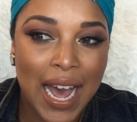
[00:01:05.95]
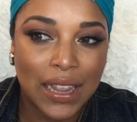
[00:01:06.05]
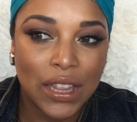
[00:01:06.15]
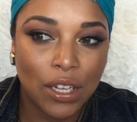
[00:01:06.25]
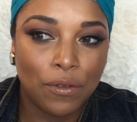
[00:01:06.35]
I
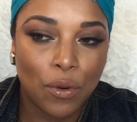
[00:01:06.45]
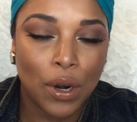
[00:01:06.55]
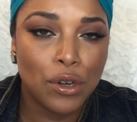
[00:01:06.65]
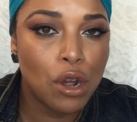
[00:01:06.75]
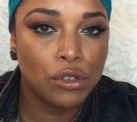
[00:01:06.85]
look
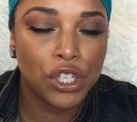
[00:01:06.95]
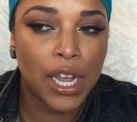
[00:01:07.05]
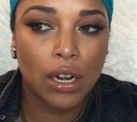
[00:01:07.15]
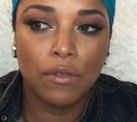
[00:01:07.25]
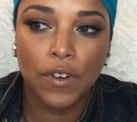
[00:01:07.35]
for. No
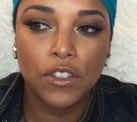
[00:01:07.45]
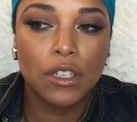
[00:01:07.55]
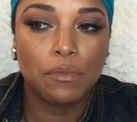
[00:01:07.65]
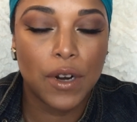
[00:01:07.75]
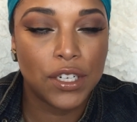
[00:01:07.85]
shade on
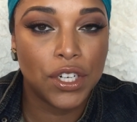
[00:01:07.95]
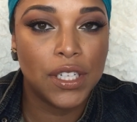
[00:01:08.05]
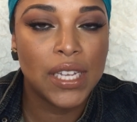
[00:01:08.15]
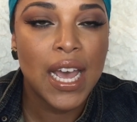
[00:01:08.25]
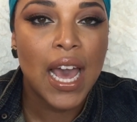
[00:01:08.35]
first
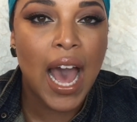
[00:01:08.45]
impressions.